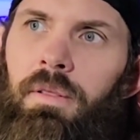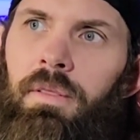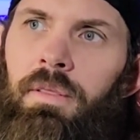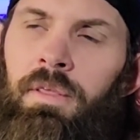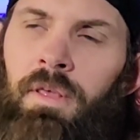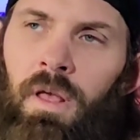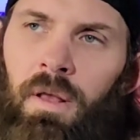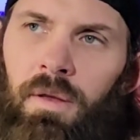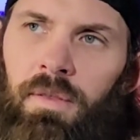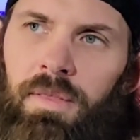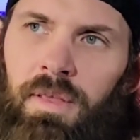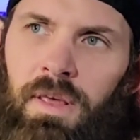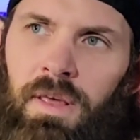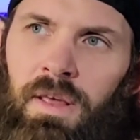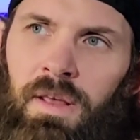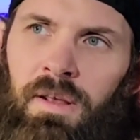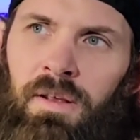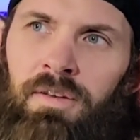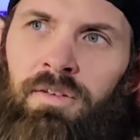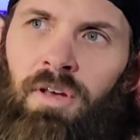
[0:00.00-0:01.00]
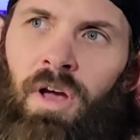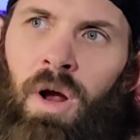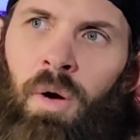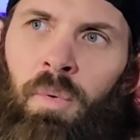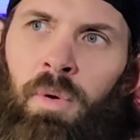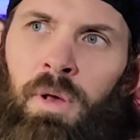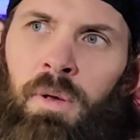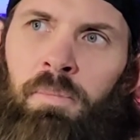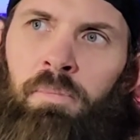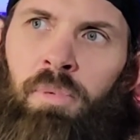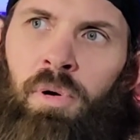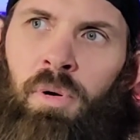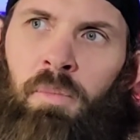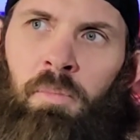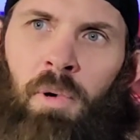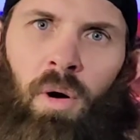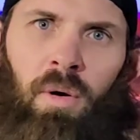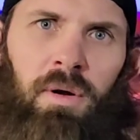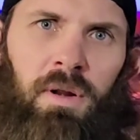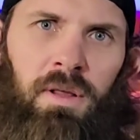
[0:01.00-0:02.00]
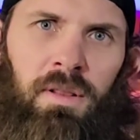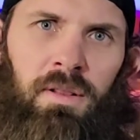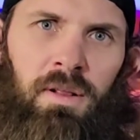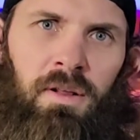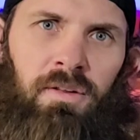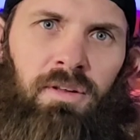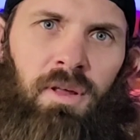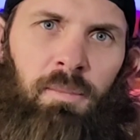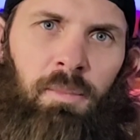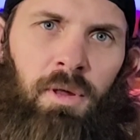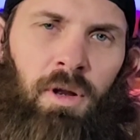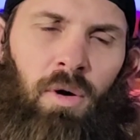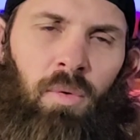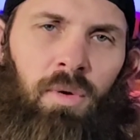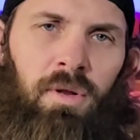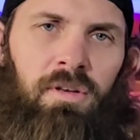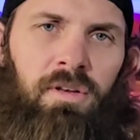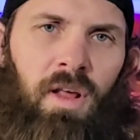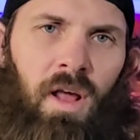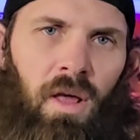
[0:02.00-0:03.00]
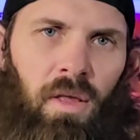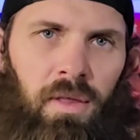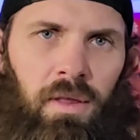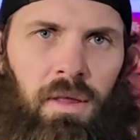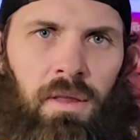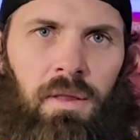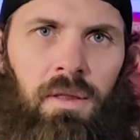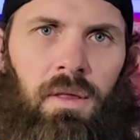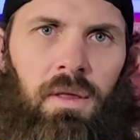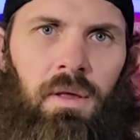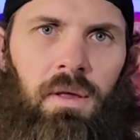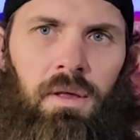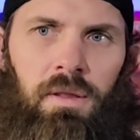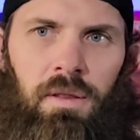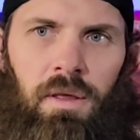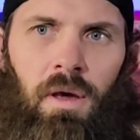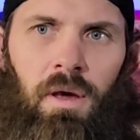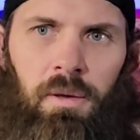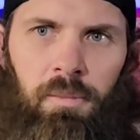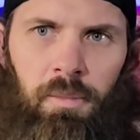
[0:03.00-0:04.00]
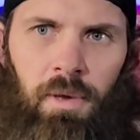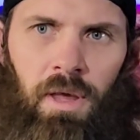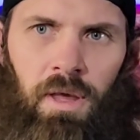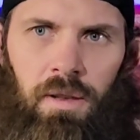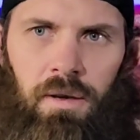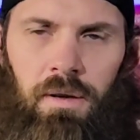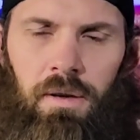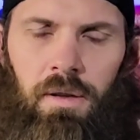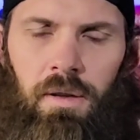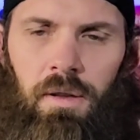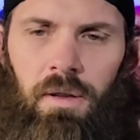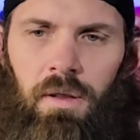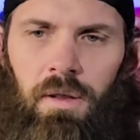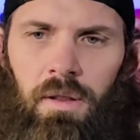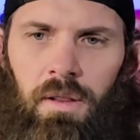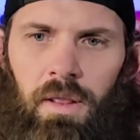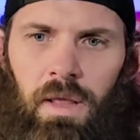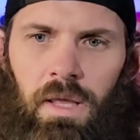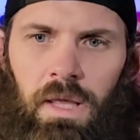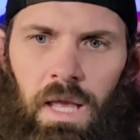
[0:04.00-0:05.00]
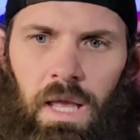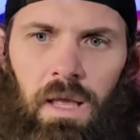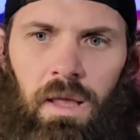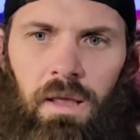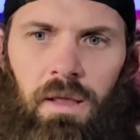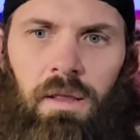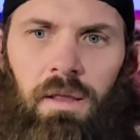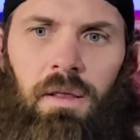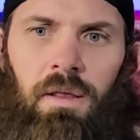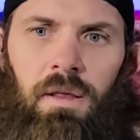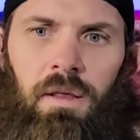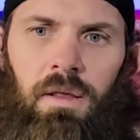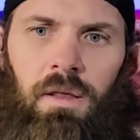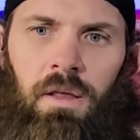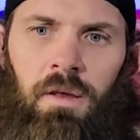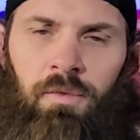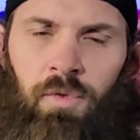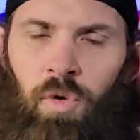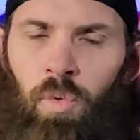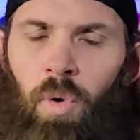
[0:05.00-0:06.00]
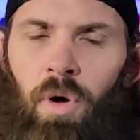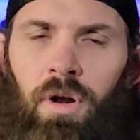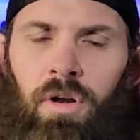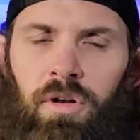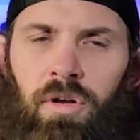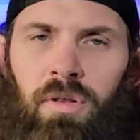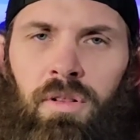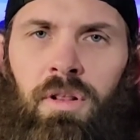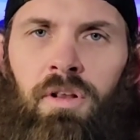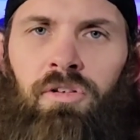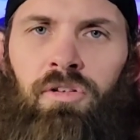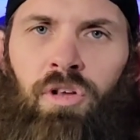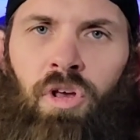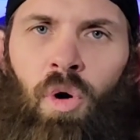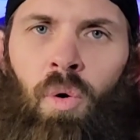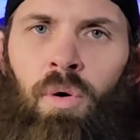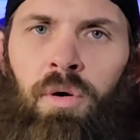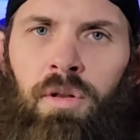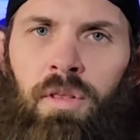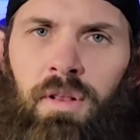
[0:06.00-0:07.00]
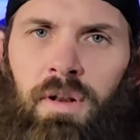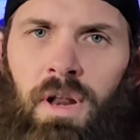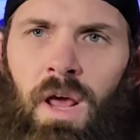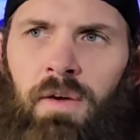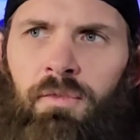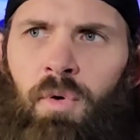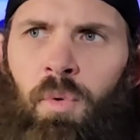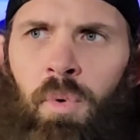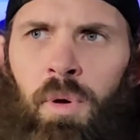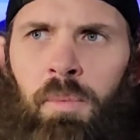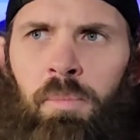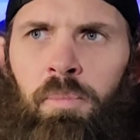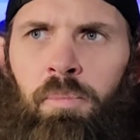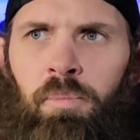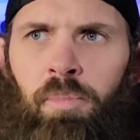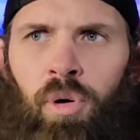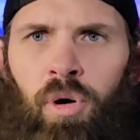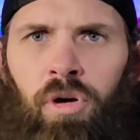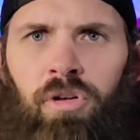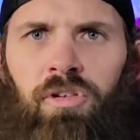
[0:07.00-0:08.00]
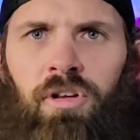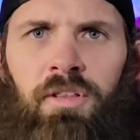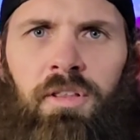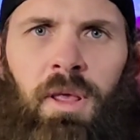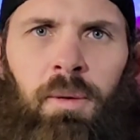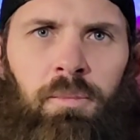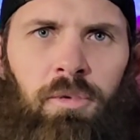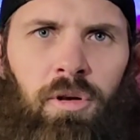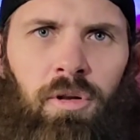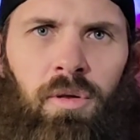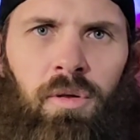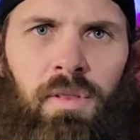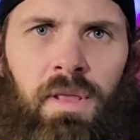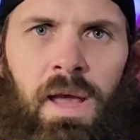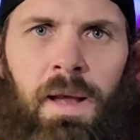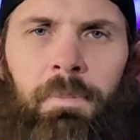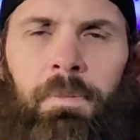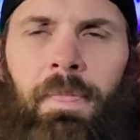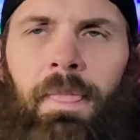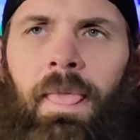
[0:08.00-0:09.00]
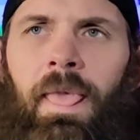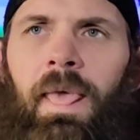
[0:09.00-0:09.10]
the other thing is, are we promoting this? I mean, are we telling young men, like, hey, if you want to do this, go under the knife? Are we pushing them to do that?